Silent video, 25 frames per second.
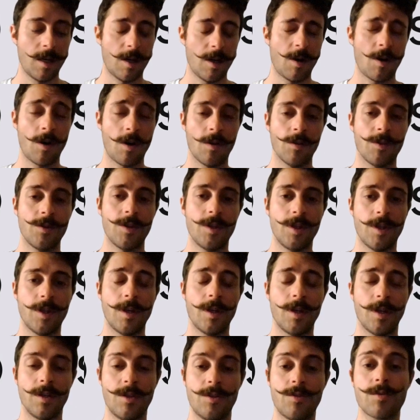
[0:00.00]
on
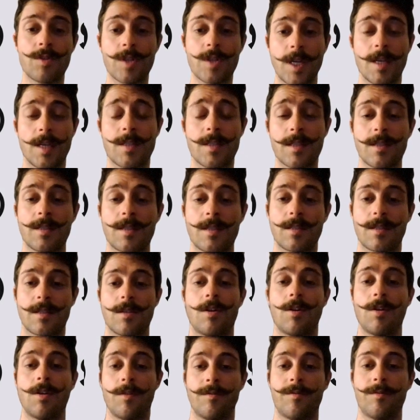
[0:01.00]
the use
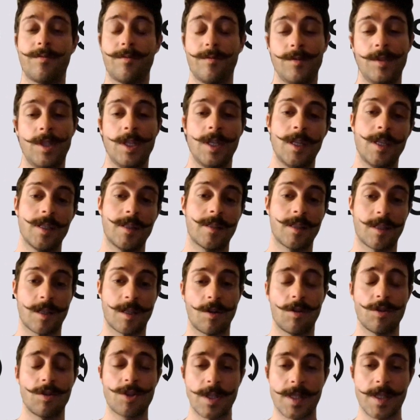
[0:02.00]
cases of the
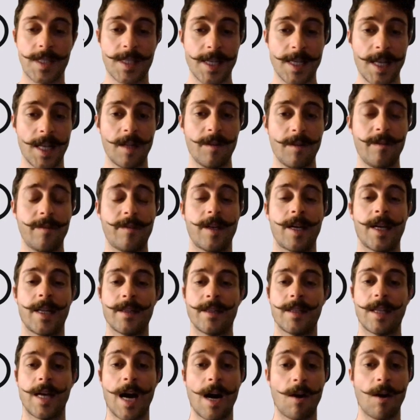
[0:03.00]
technology itself
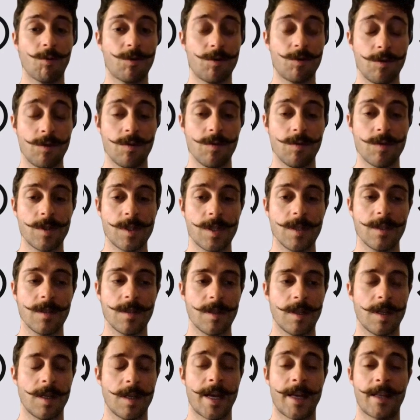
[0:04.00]
and how to use it
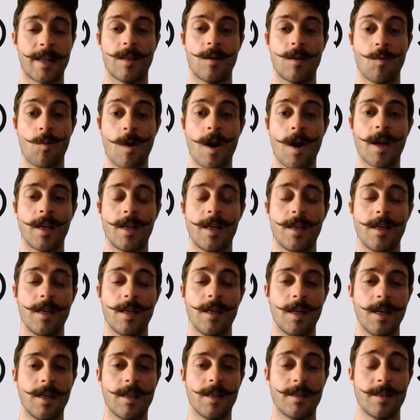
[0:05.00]
and why
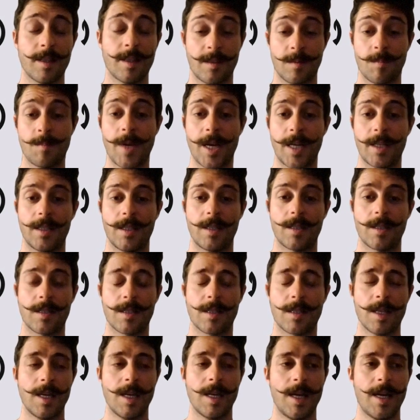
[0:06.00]
that
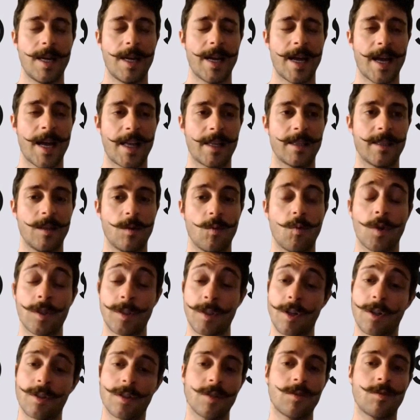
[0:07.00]
matters and what
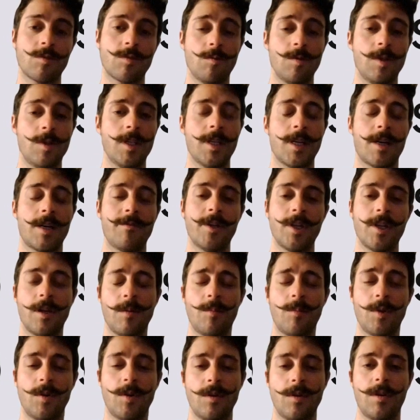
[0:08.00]
are the tooling
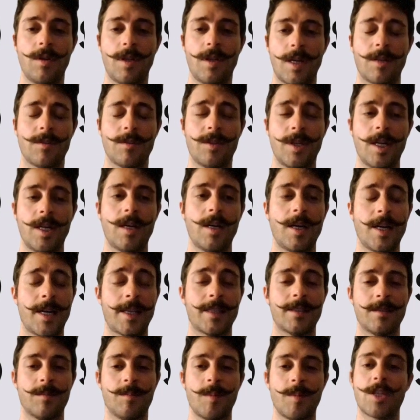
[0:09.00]
available out there,
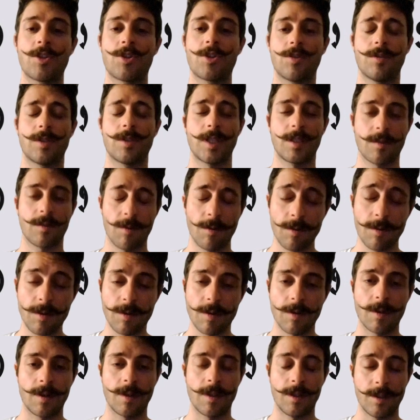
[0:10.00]
and make sure that all
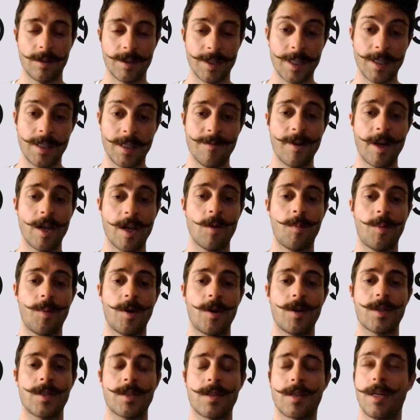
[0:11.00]
the
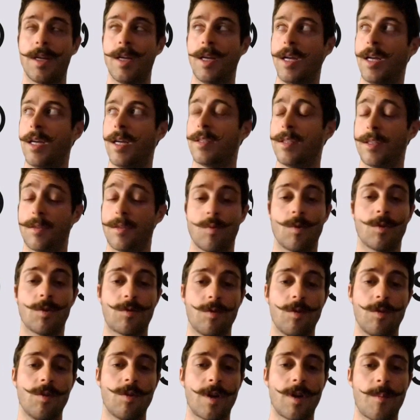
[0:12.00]
developers that want
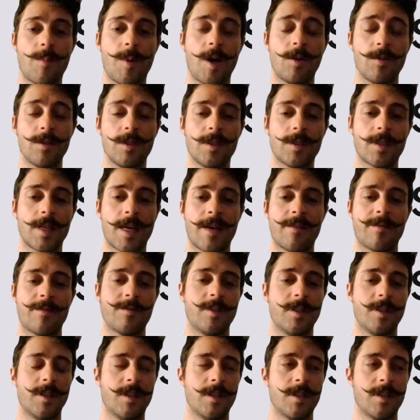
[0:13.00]
to learn about it have
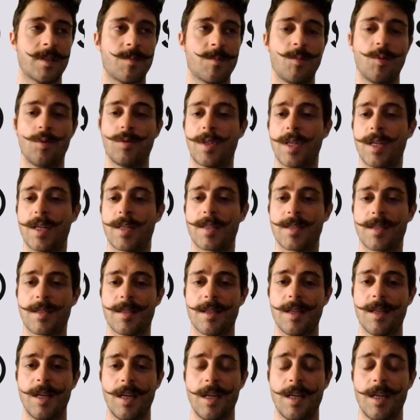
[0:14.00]
the
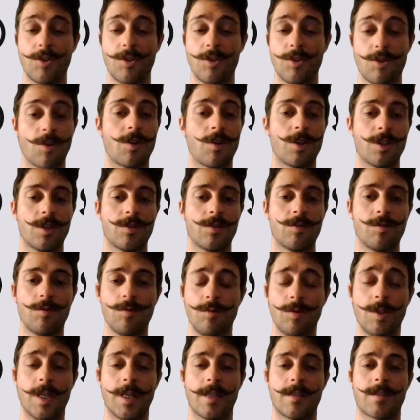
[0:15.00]
smoothest journey to
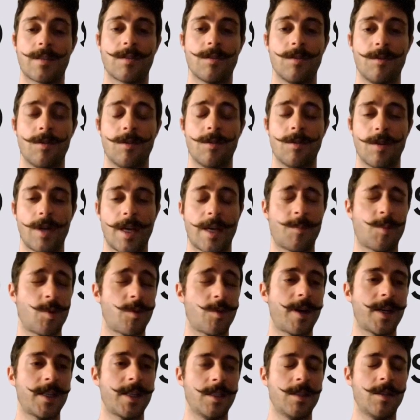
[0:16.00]
do that. So like
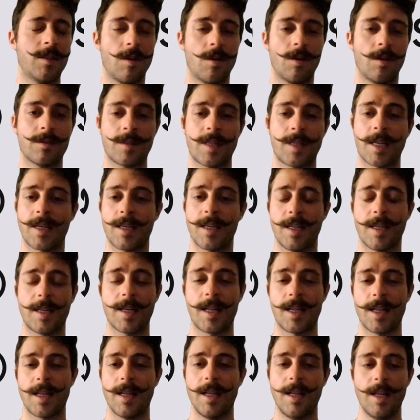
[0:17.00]
providing
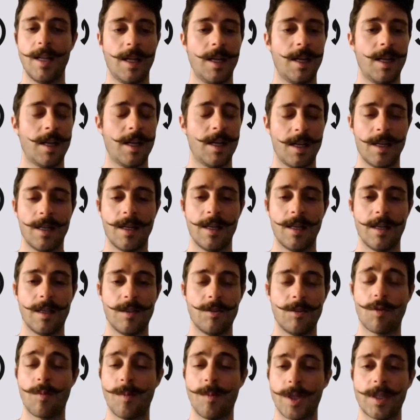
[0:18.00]
technical
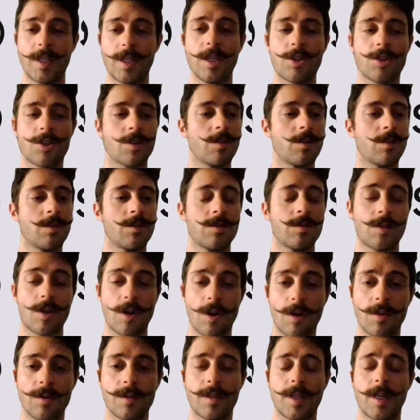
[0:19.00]
documentation,
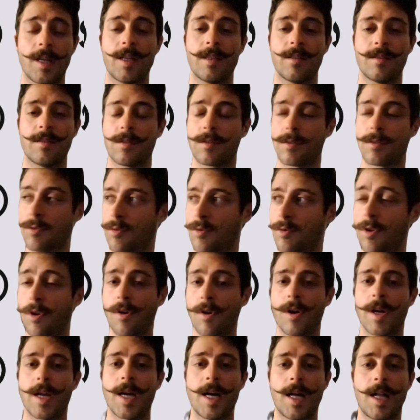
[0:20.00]
content,
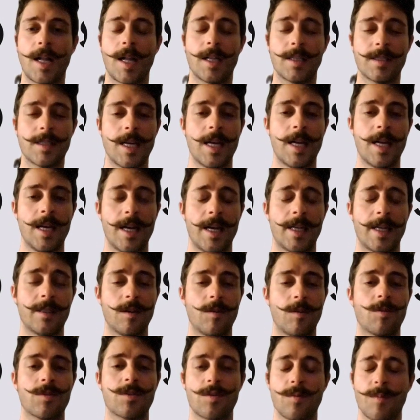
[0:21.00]
tutorials,
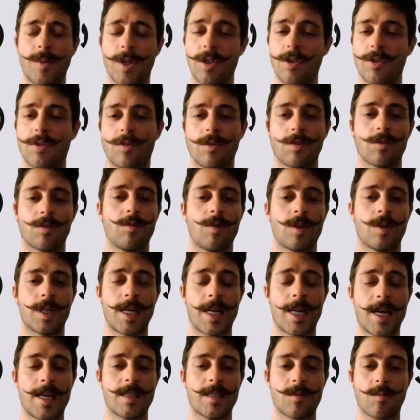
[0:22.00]
and also making sure to
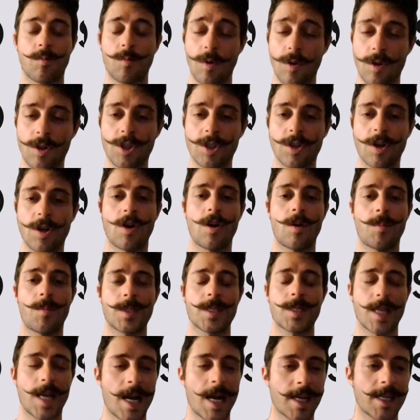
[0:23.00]
organize
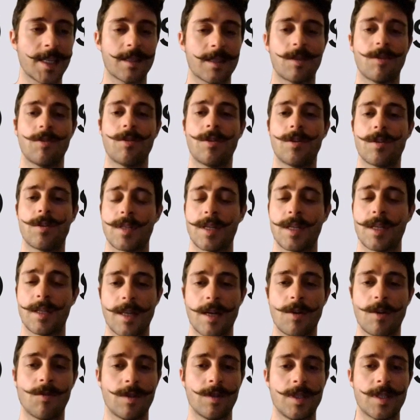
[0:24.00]
workshops, hackathons,
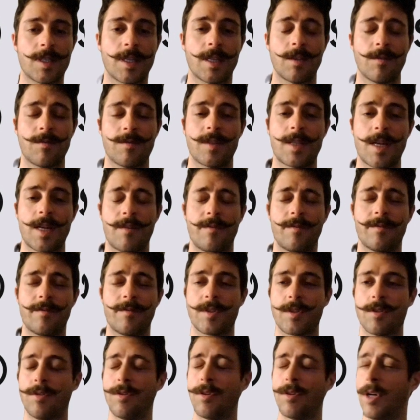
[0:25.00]
and all this kind of stuff.
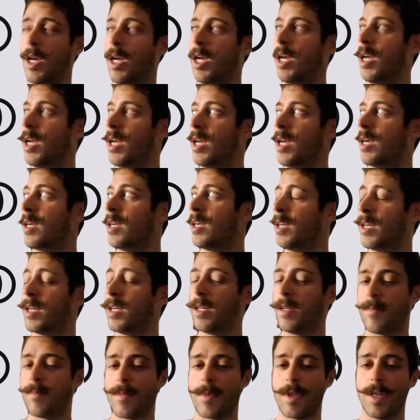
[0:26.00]
So
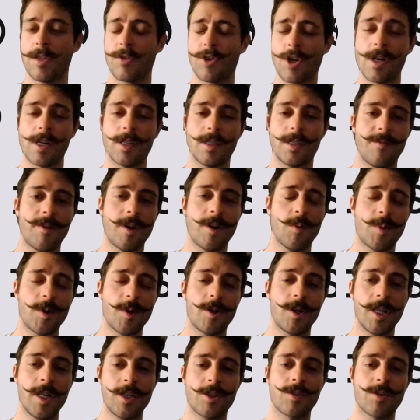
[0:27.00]
in general, developer
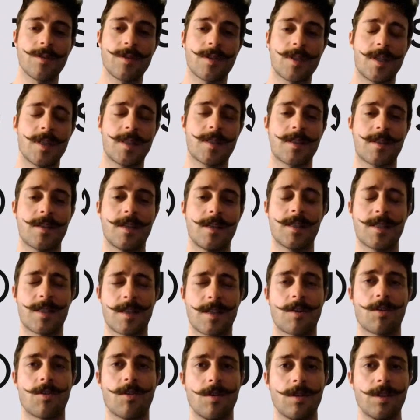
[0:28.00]
relations,
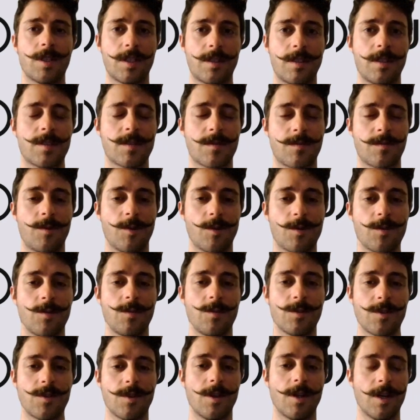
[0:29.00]
it's a role that is
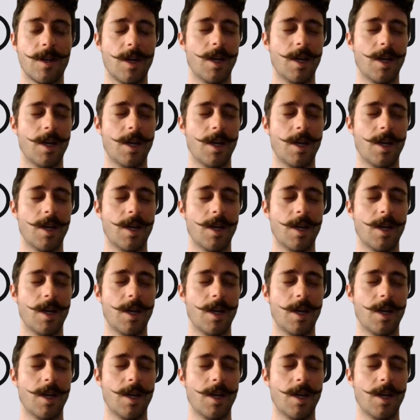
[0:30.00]
focused